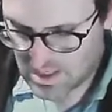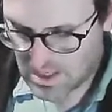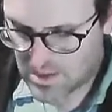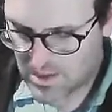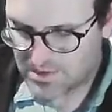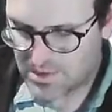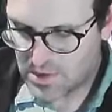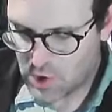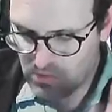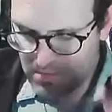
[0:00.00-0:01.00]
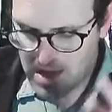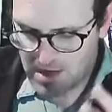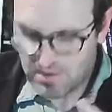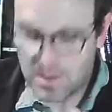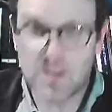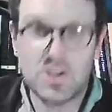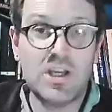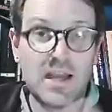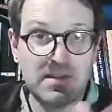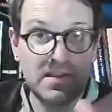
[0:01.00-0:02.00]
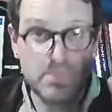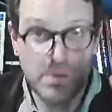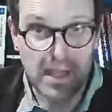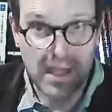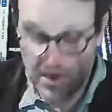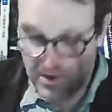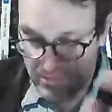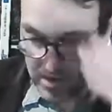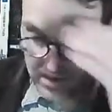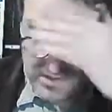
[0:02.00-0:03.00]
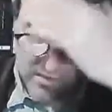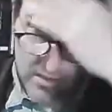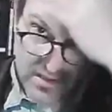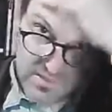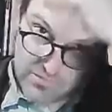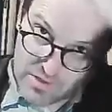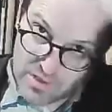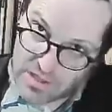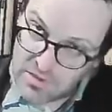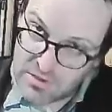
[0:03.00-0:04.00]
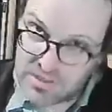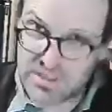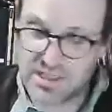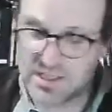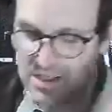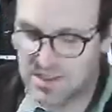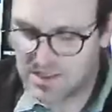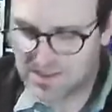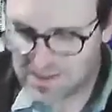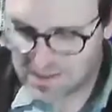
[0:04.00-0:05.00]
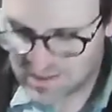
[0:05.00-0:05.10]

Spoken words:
then they start going back, and then she has this plan, right? So this is really interesting, like